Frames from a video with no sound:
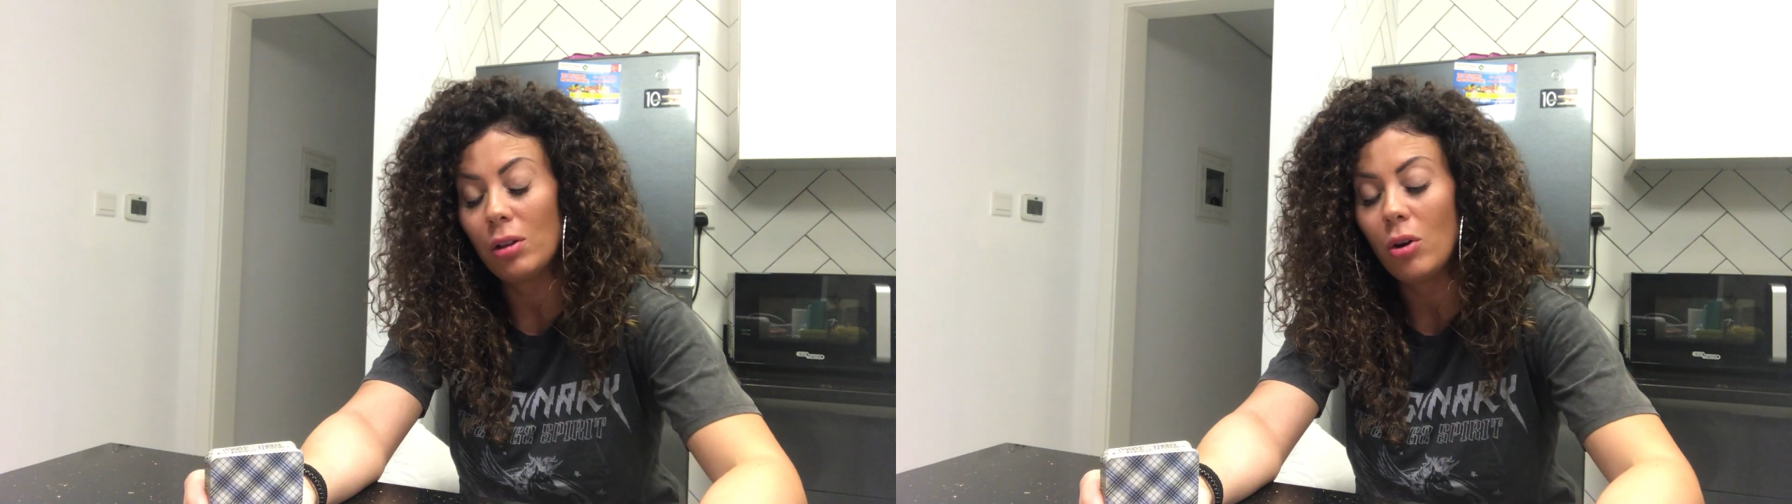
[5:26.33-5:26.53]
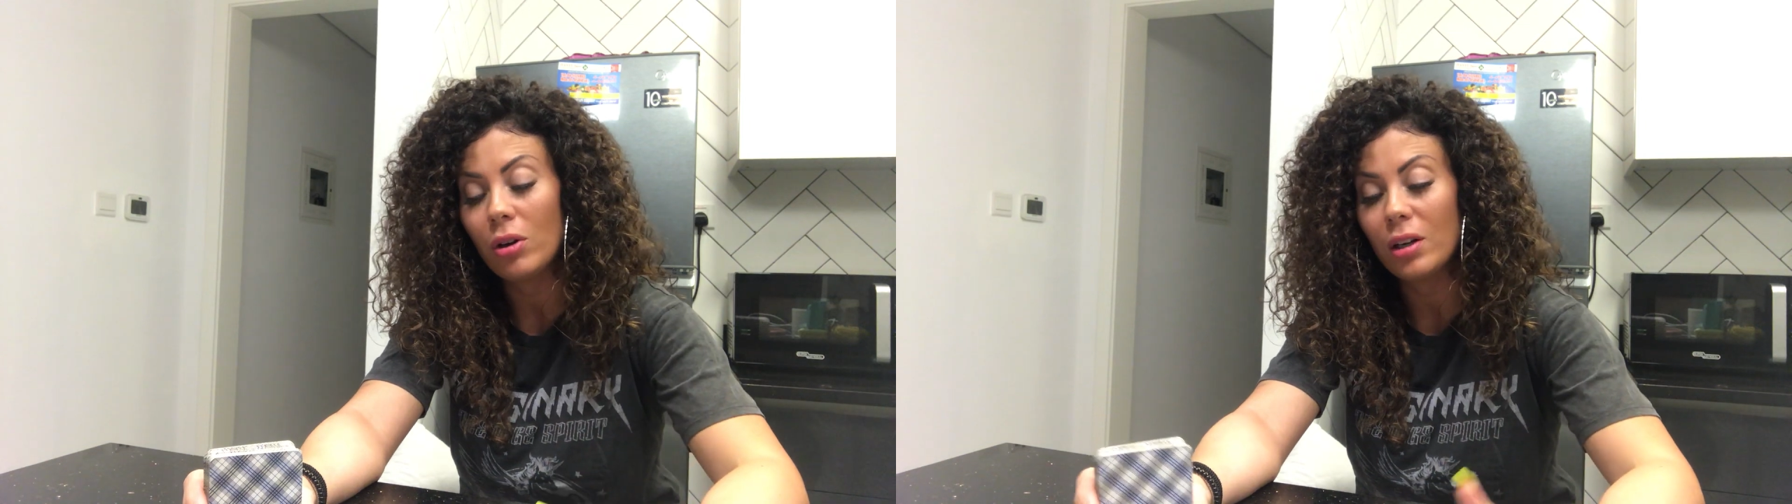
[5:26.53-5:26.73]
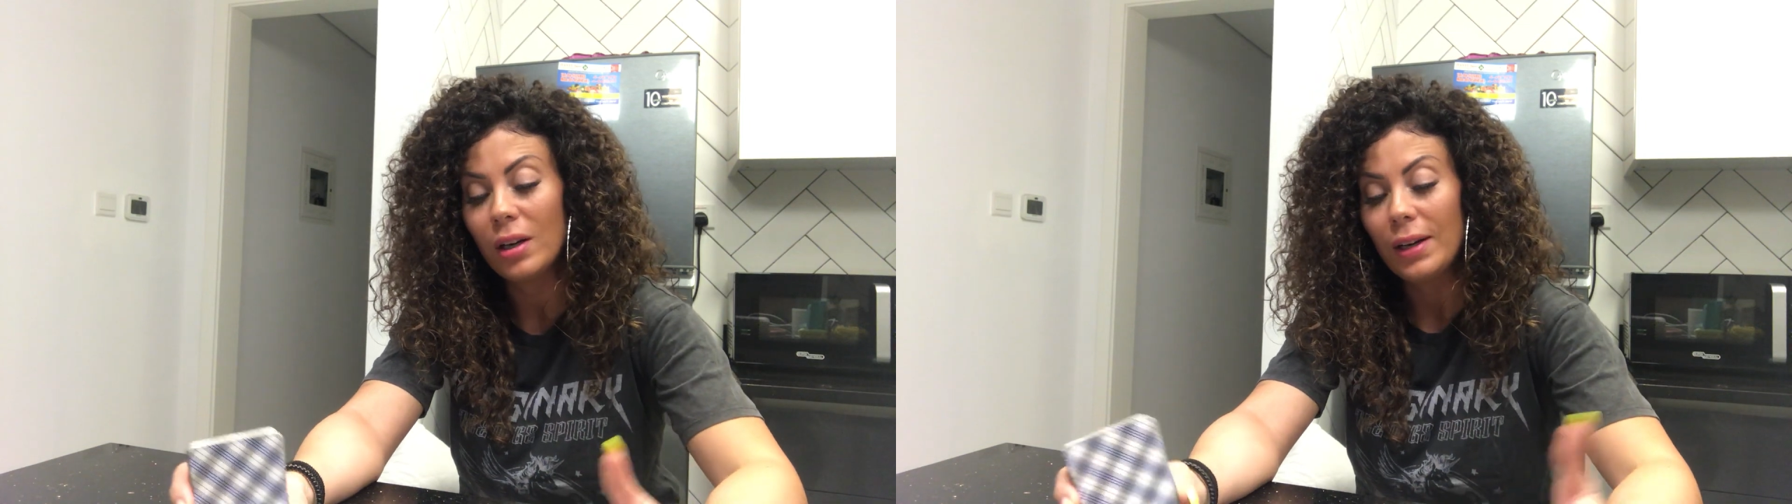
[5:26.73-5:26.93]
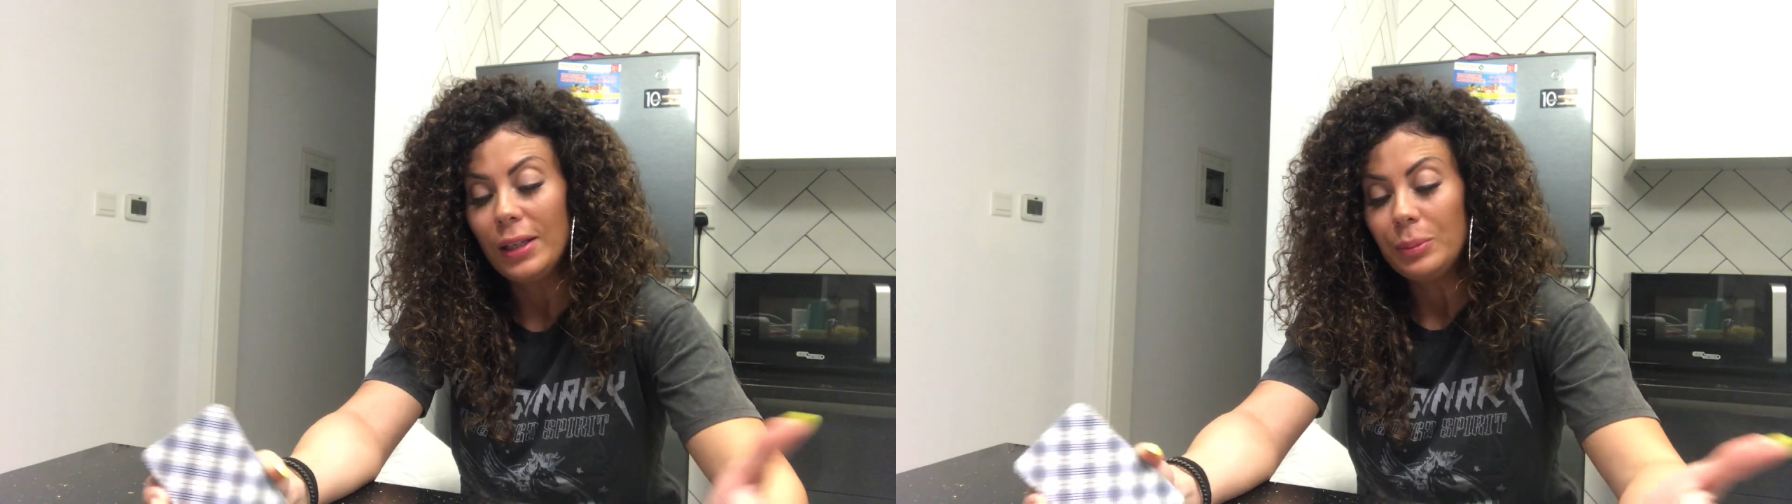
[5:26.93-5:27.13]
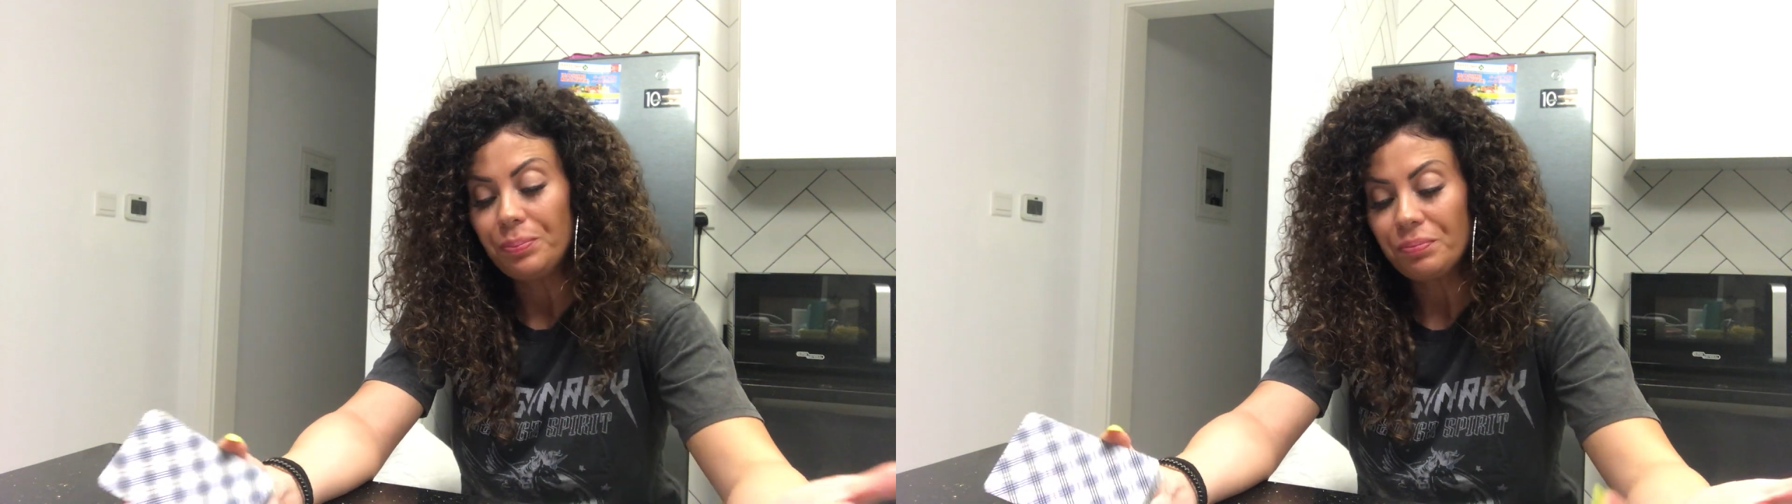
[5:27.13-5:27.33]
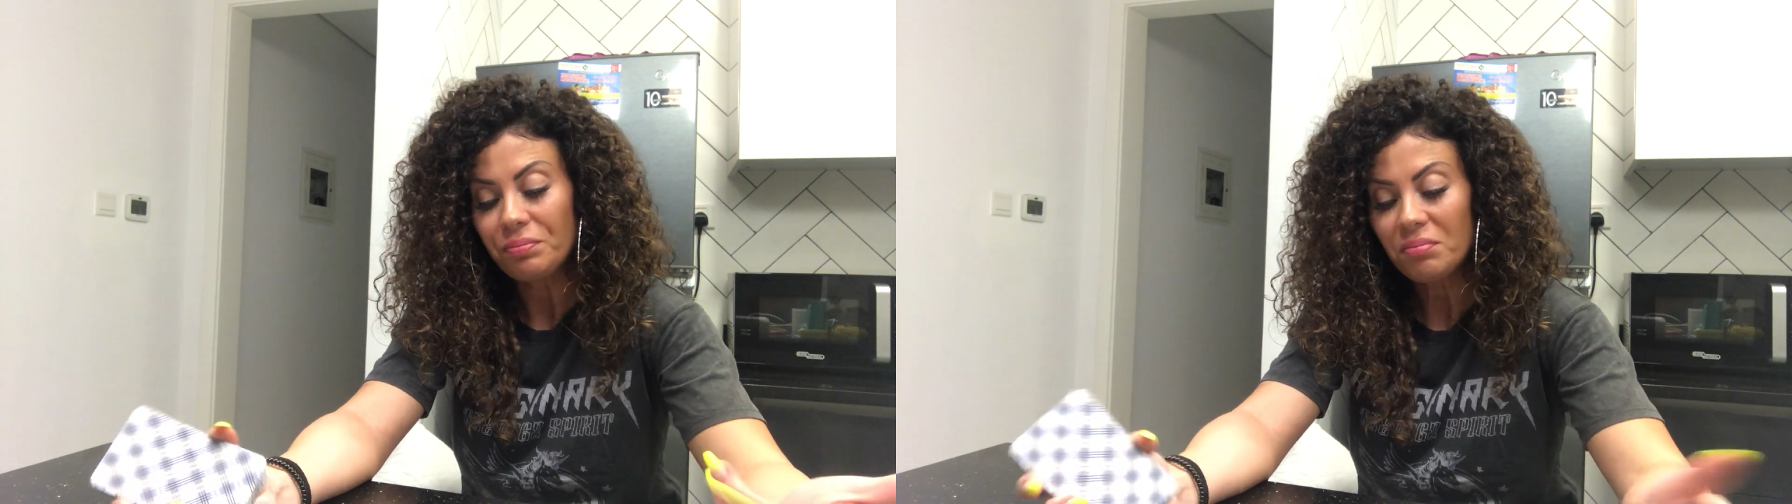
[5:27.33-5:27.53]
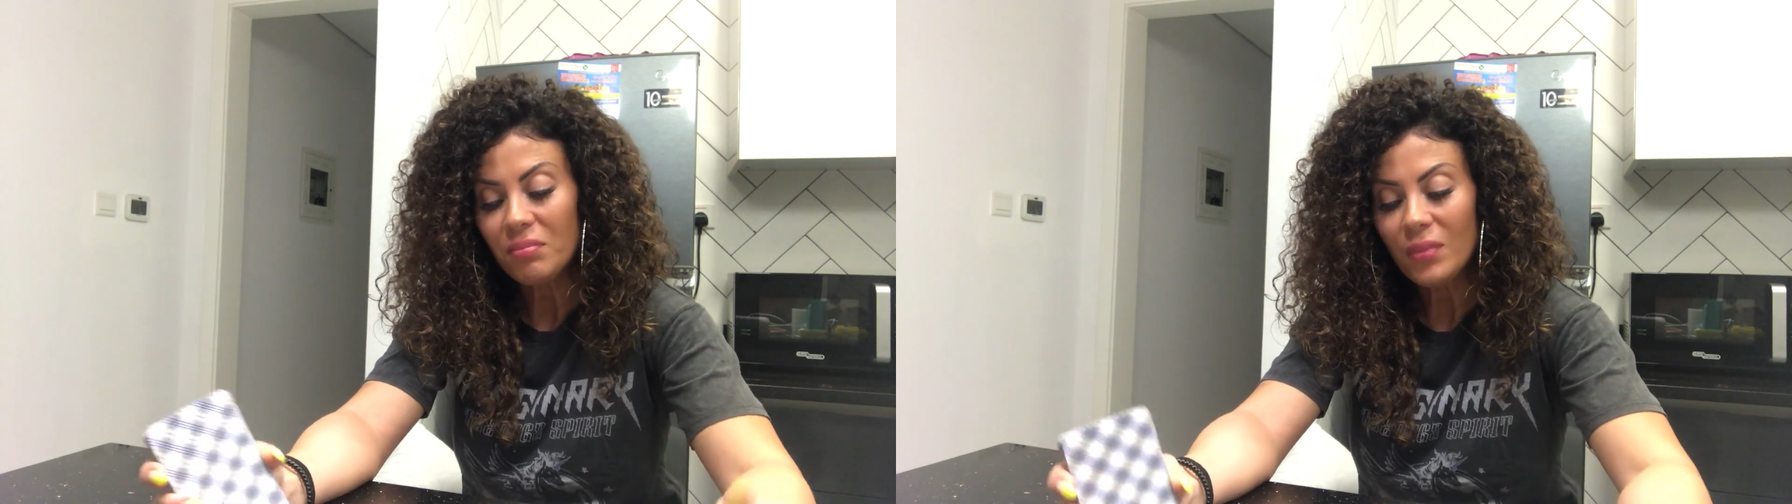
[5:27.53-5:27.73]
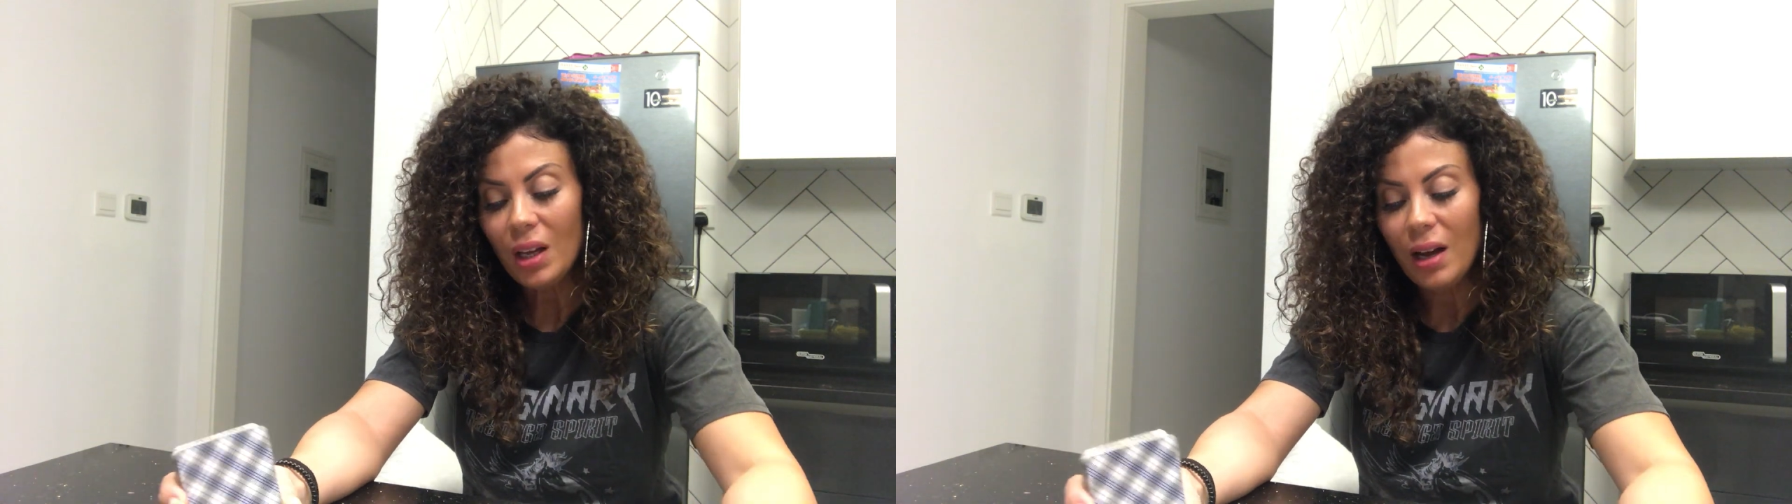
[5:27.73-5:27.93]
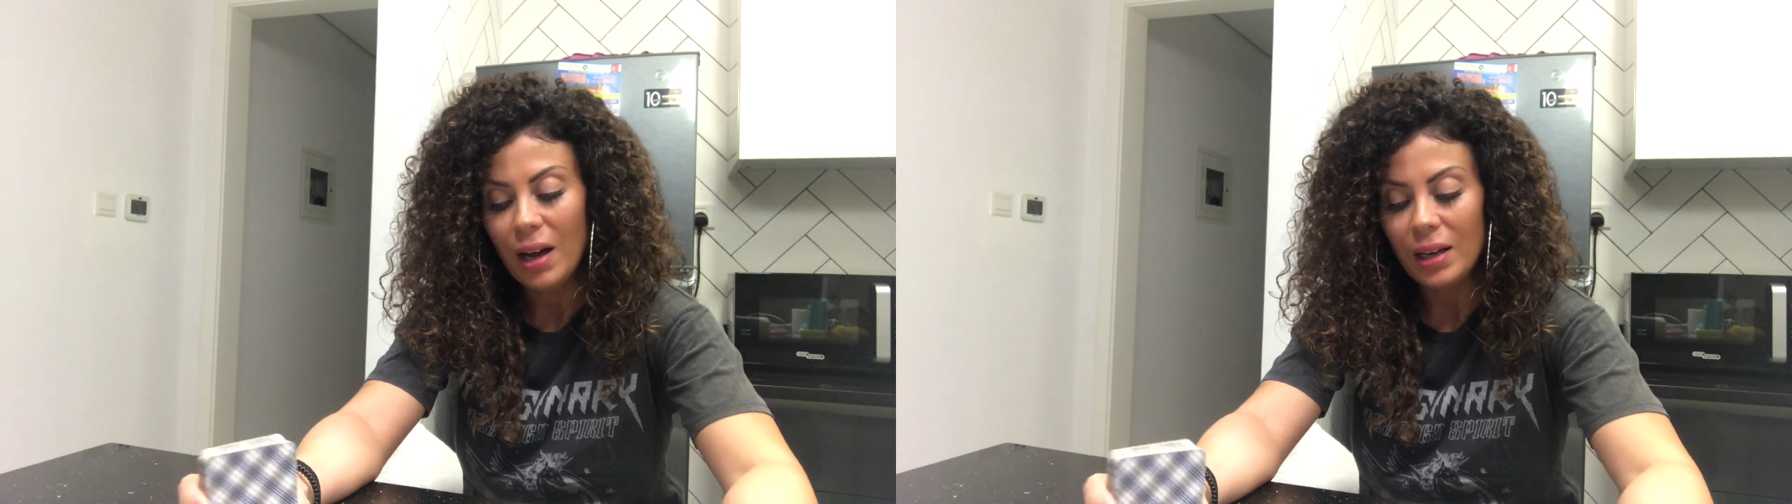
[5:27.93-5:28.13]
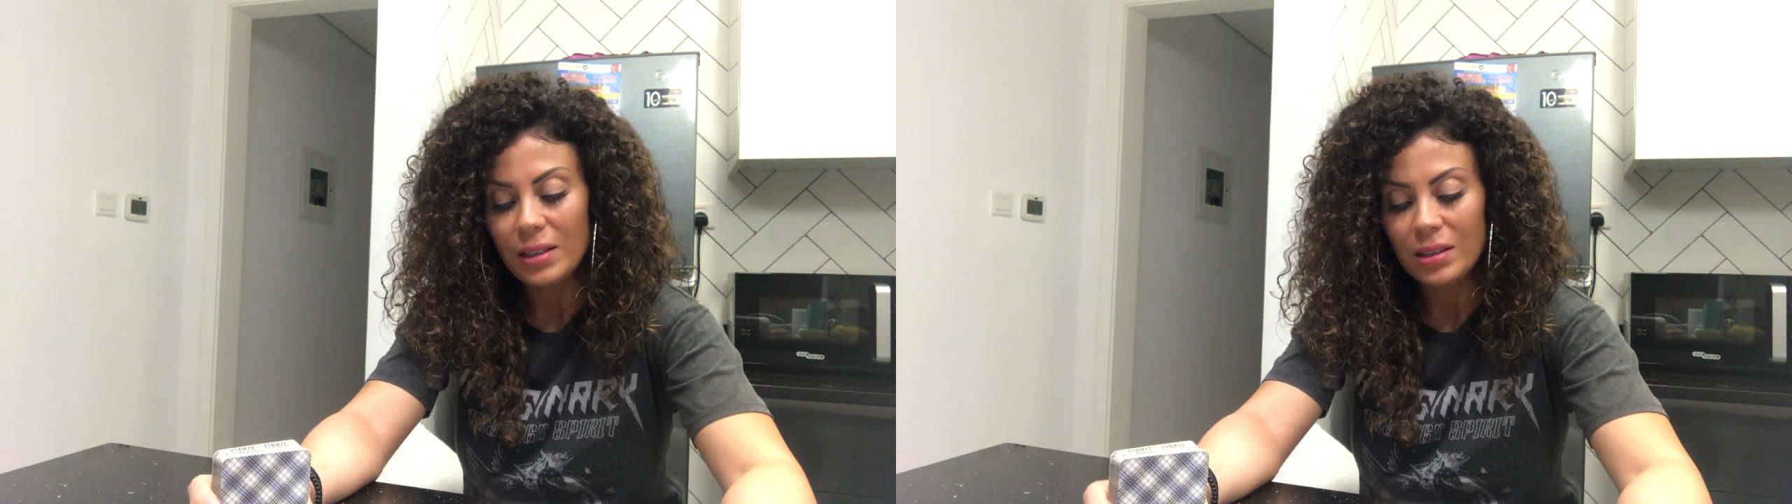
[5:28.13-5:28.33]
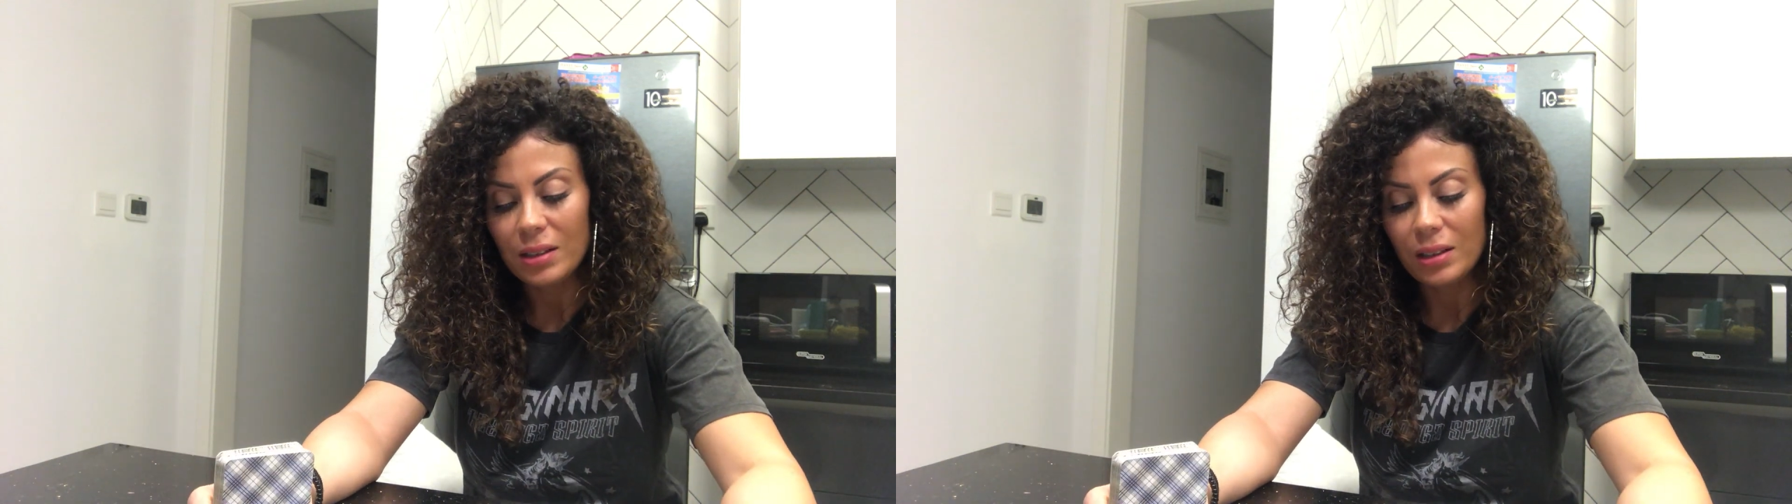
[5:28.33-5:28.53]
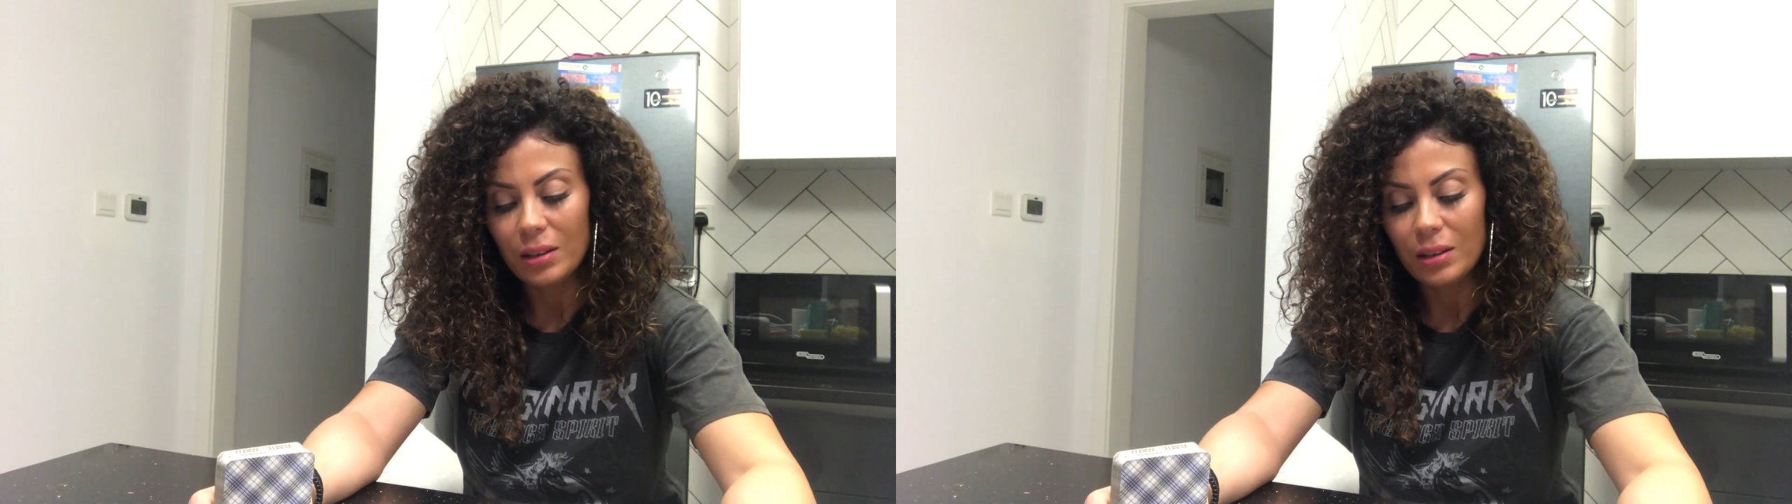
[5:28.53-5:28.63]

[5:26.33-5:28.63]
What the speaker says: long, and